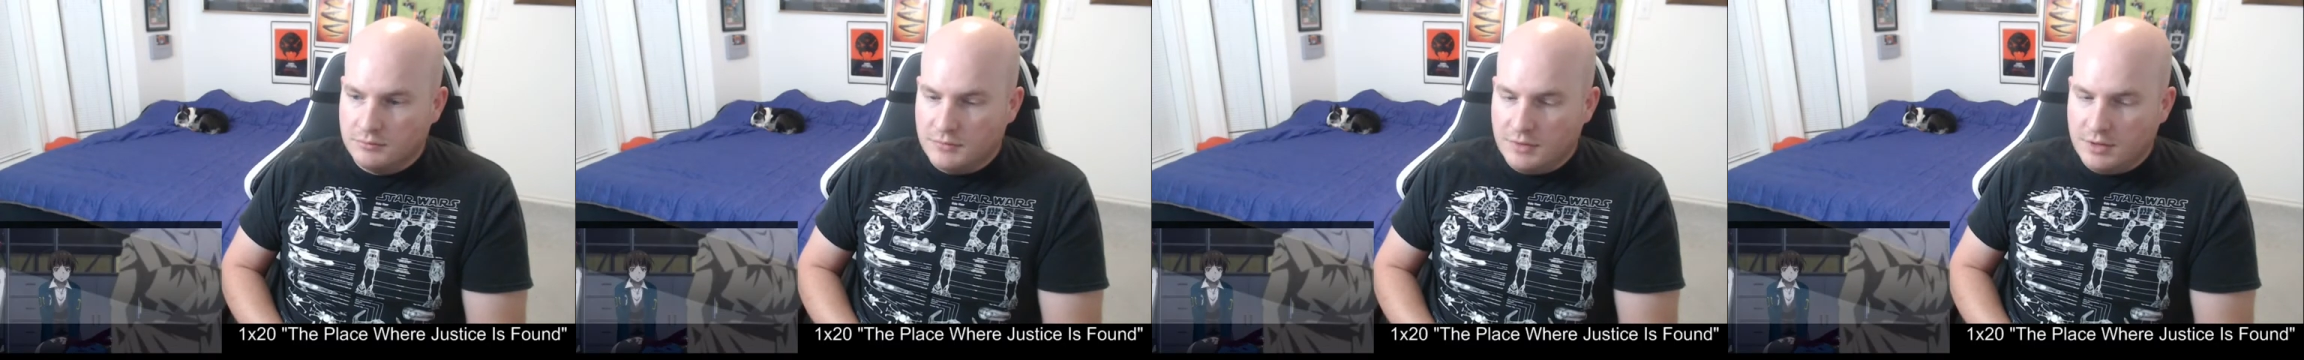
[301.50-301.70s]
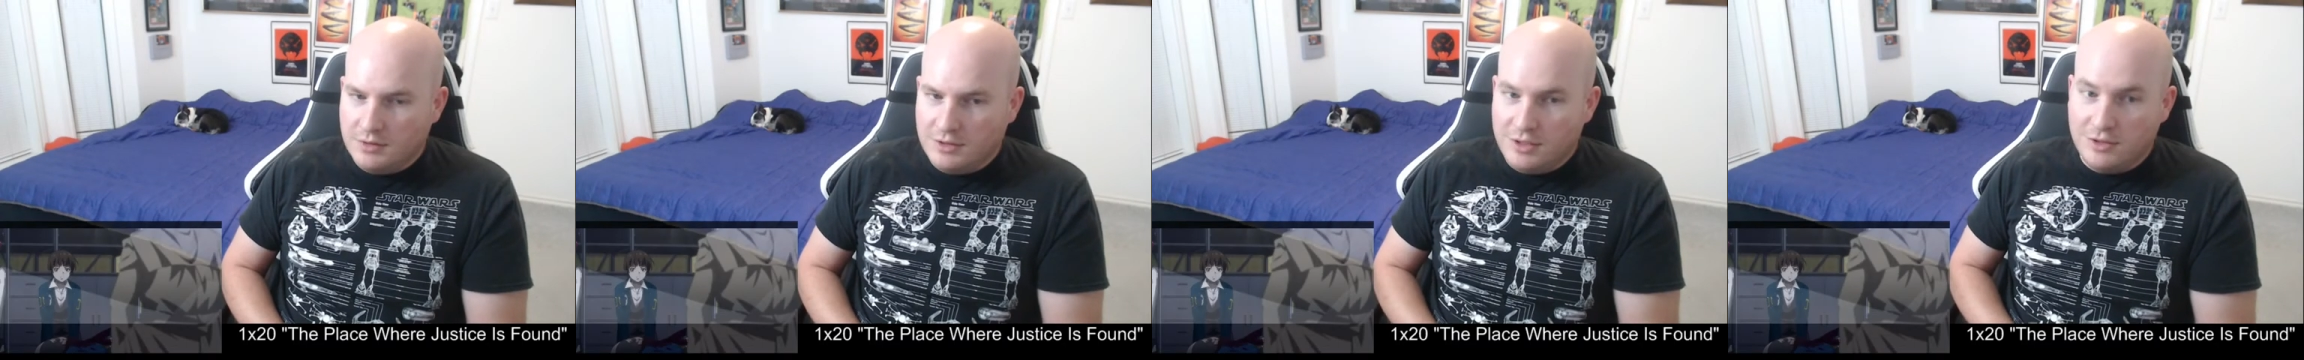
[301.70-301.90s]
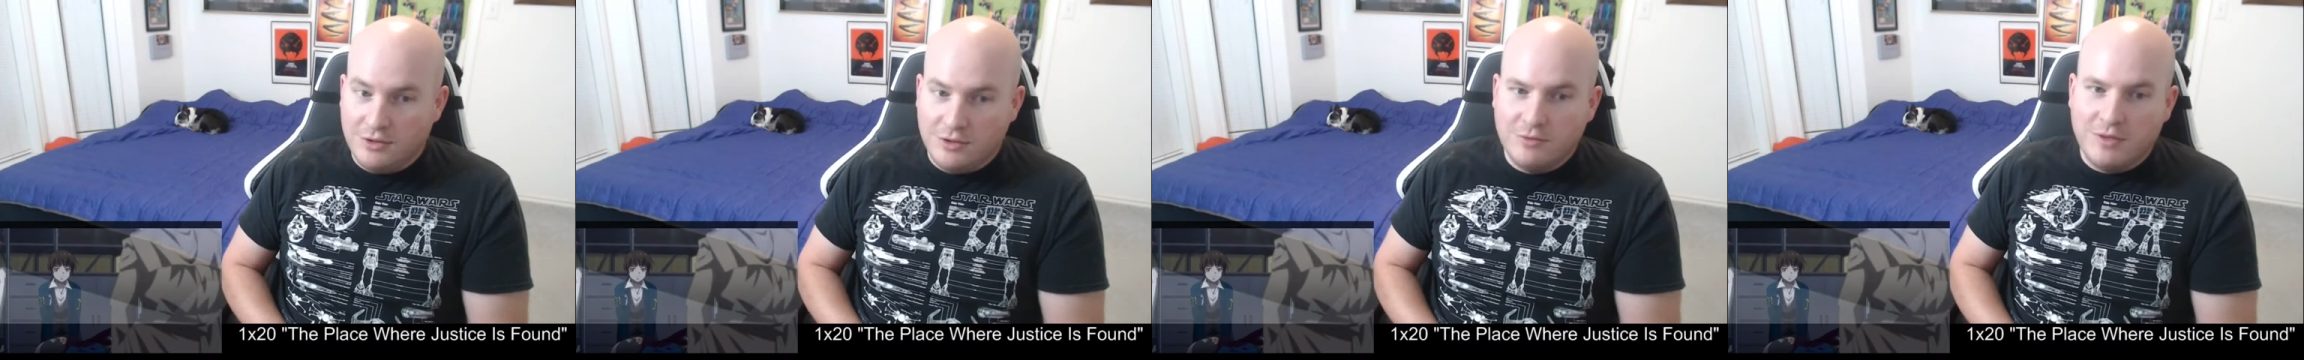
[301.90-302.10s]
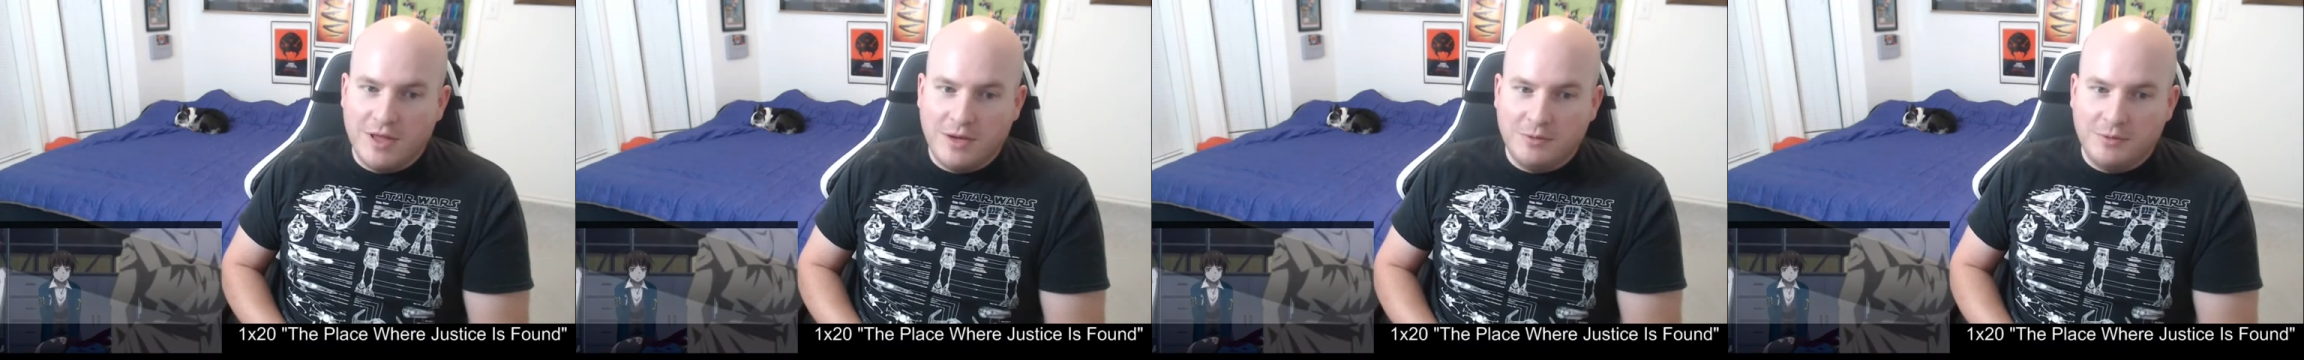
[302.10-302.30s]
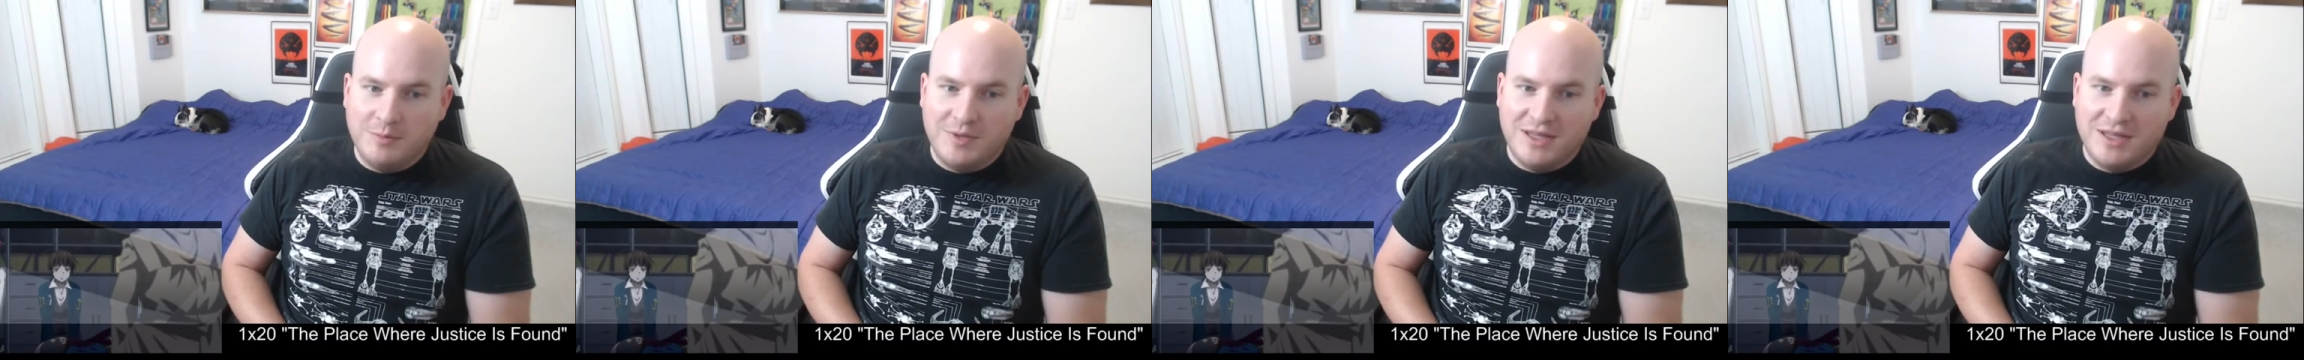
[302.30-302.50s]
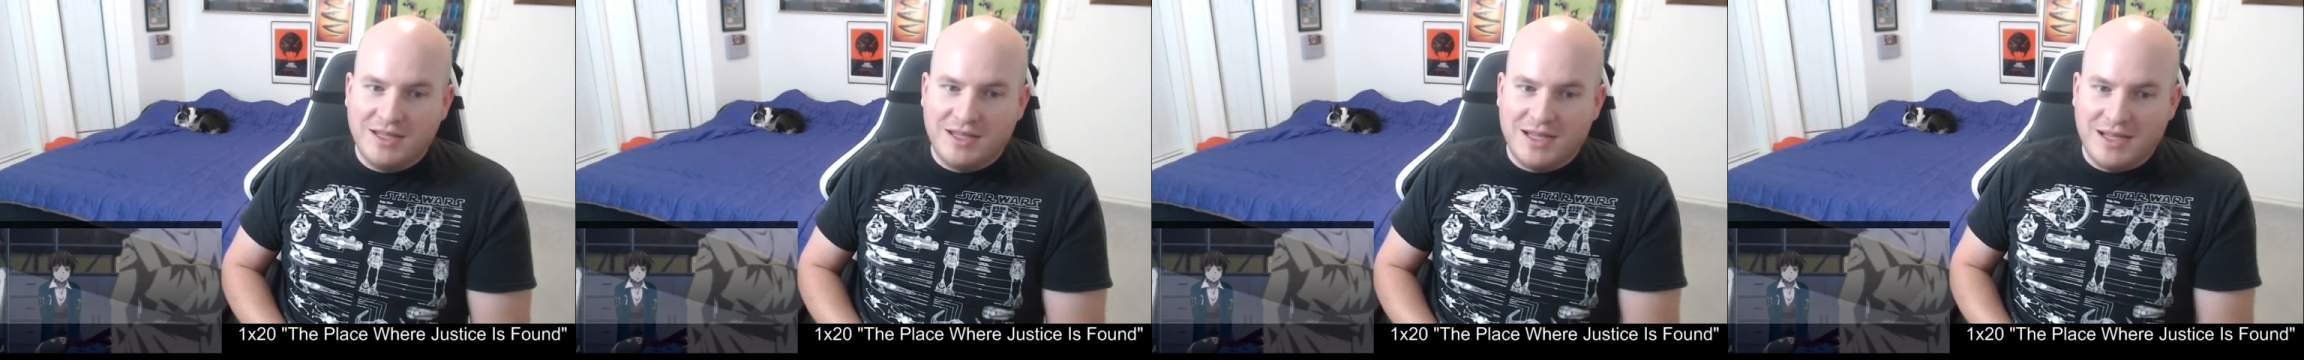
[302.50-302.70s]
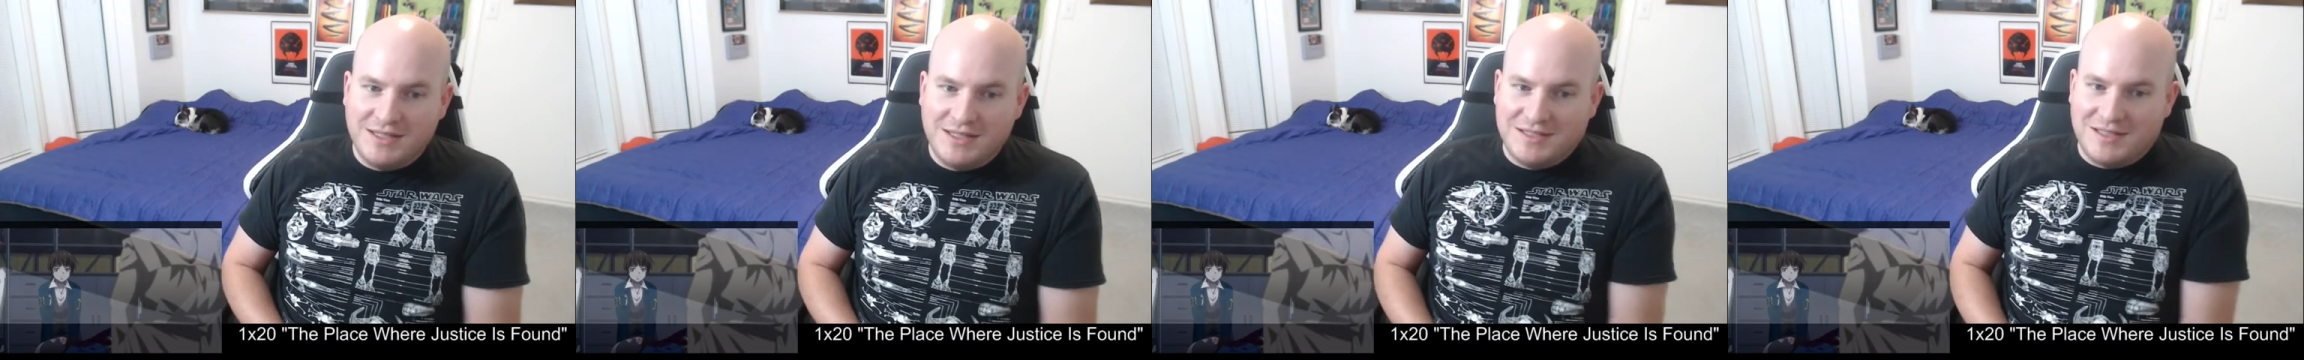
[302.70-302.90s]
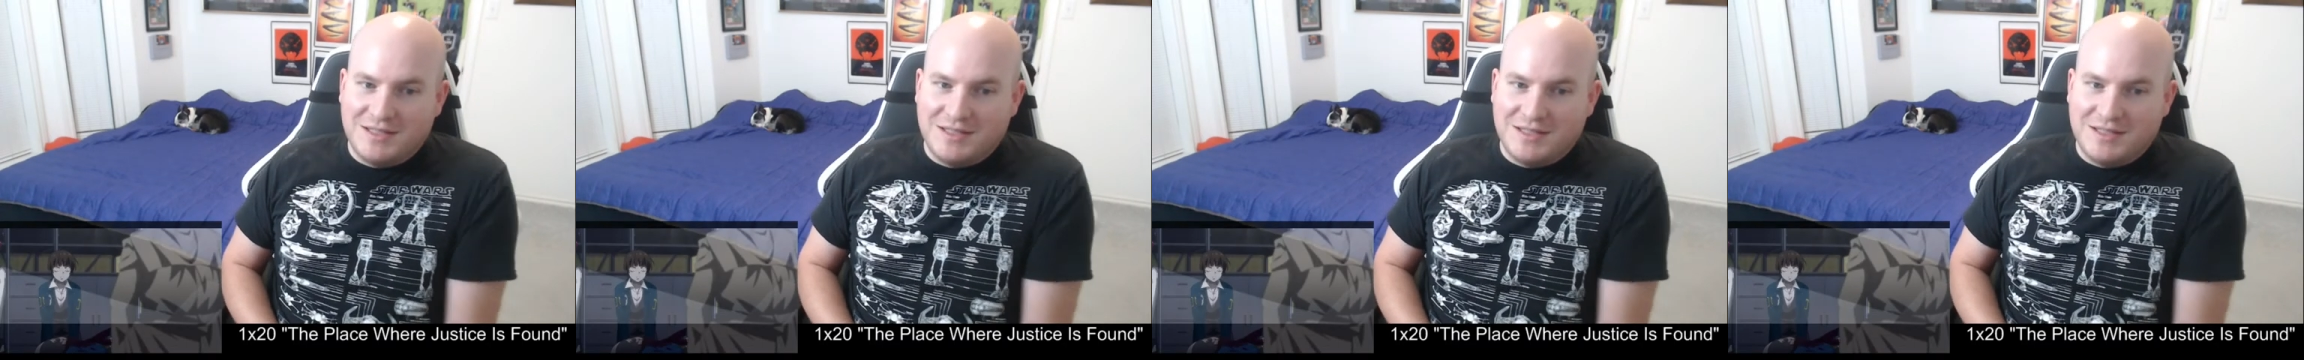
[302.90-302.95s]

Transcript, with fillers: You knew that would be the case.